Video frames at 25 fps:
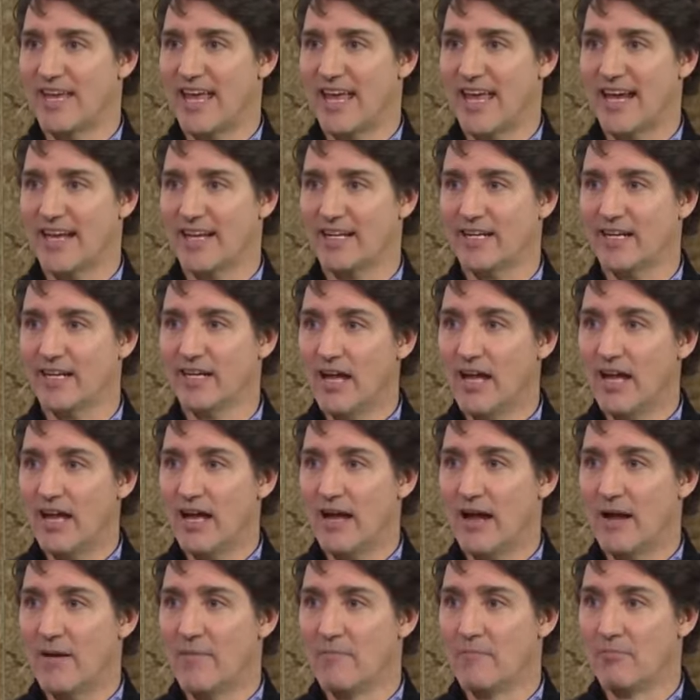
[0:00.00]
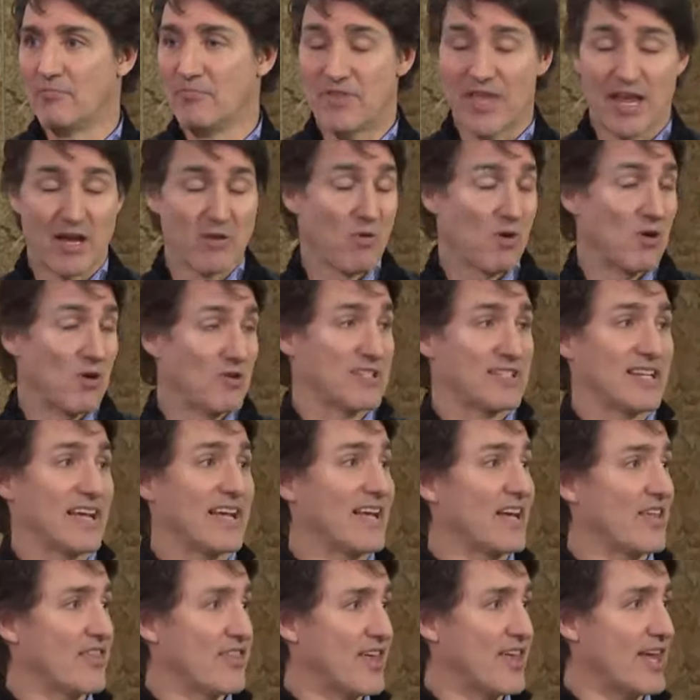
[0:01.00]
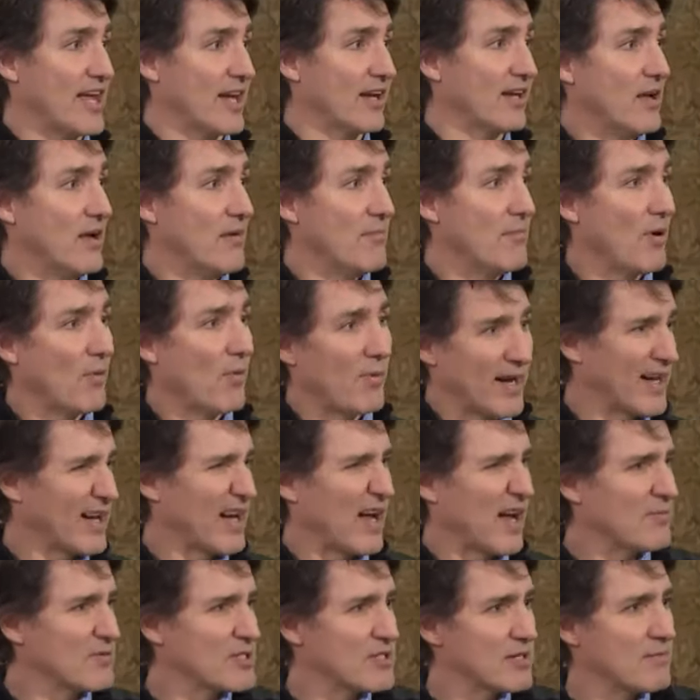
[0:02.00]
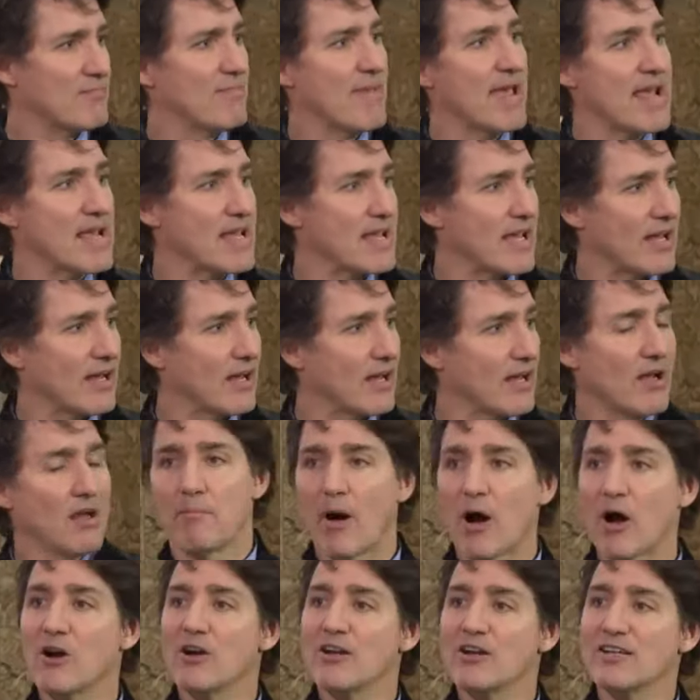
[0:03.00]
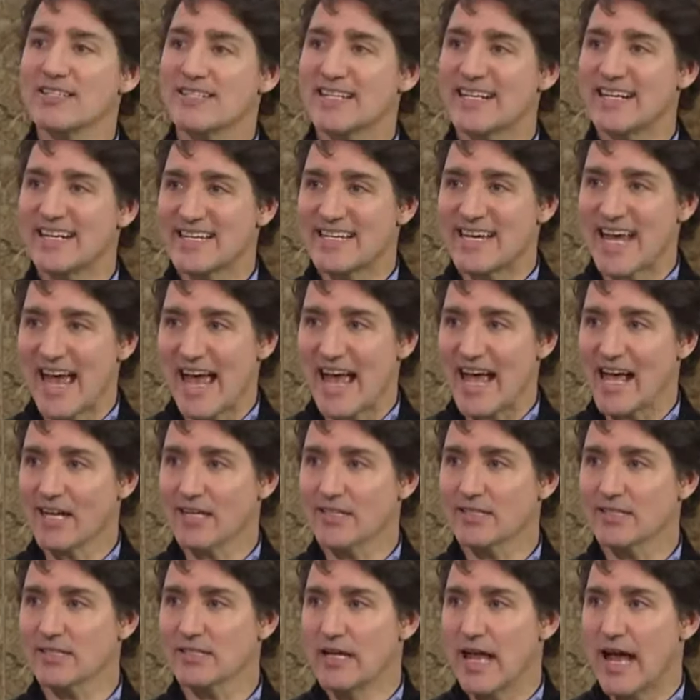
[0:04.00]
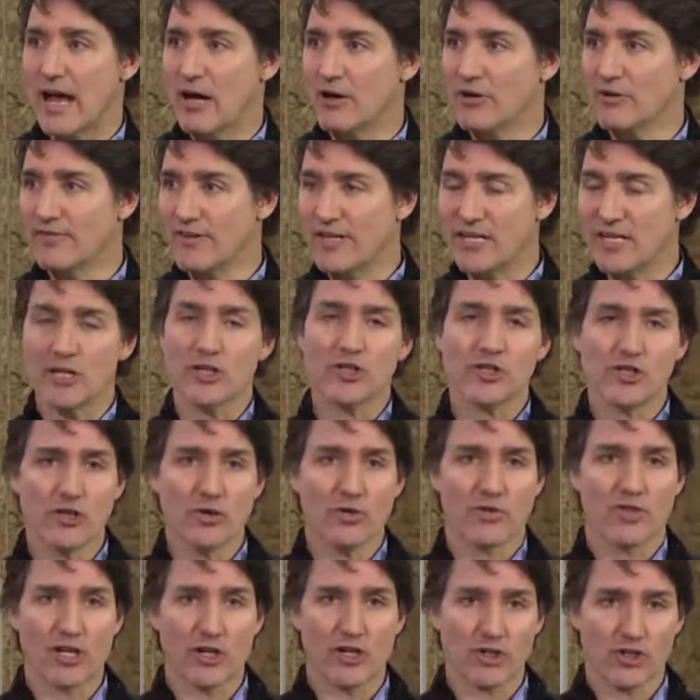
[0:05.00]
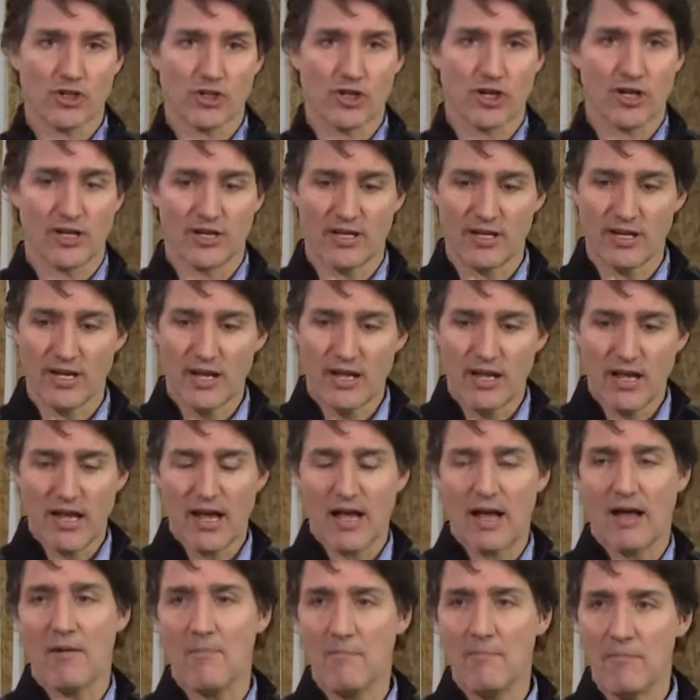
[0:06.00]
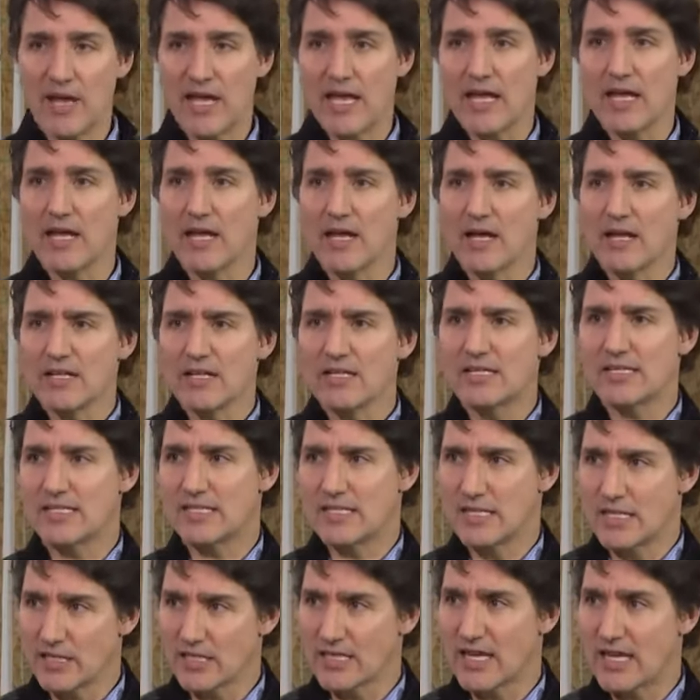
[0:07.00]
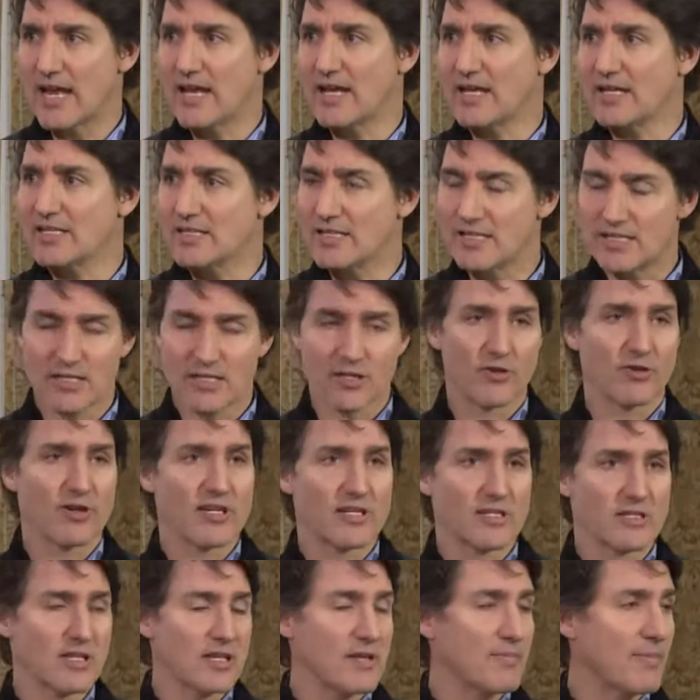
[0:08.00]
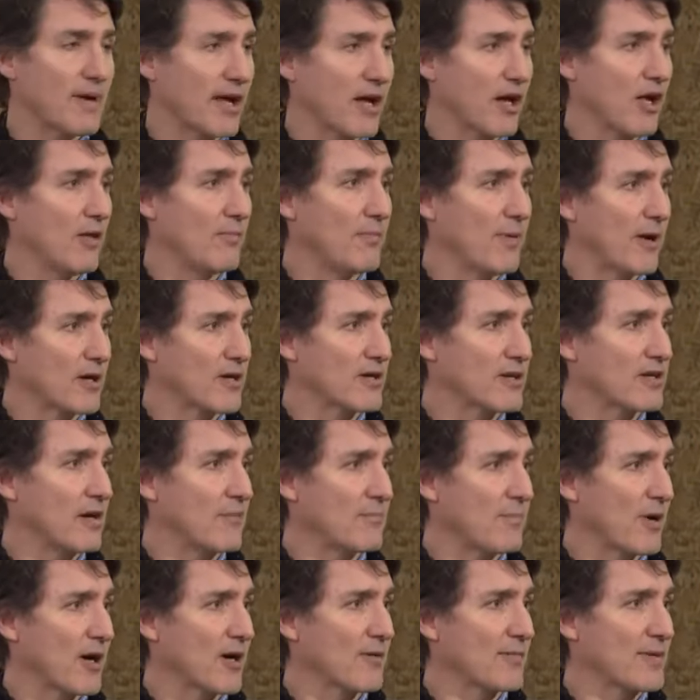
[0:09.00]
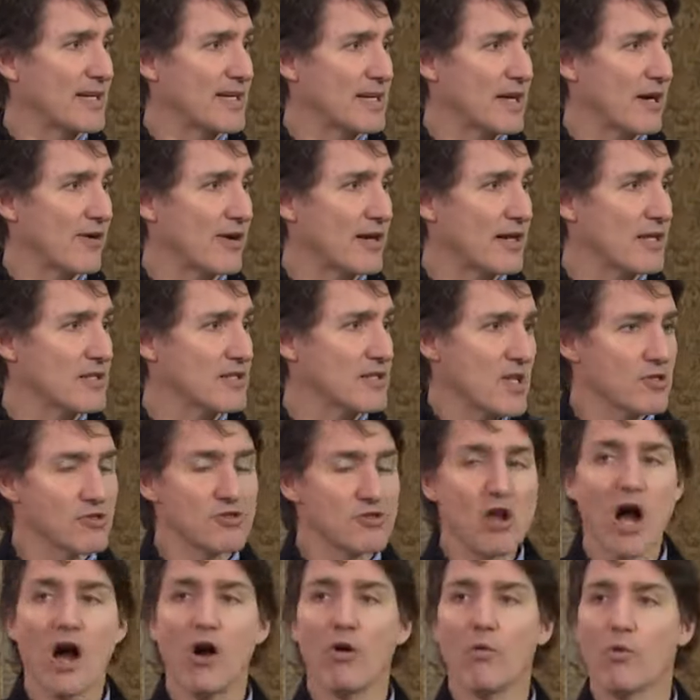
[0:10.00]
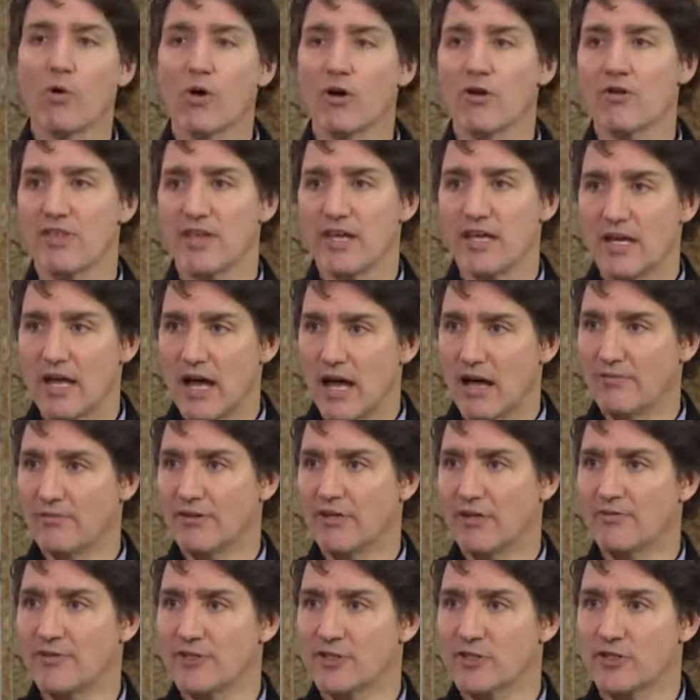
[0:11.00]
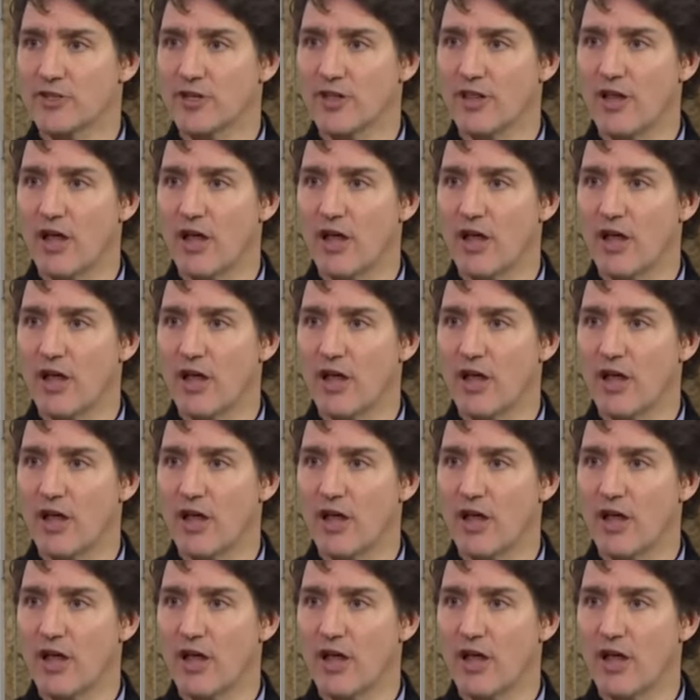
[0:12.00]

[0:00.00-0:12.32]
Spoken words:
Canada, they won't say a thing. But when it comes to making partisan attacks out of an issue that should be taken seriously by all parliamentarians, it's not worthy of an official